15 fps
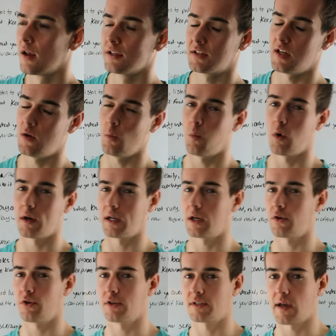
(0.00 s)
see what
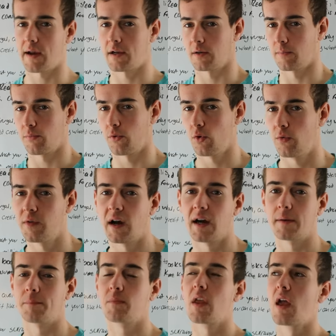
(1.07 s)
areas I could improve
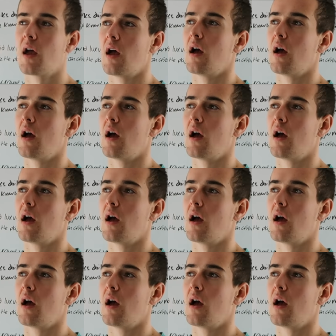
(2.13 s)
on.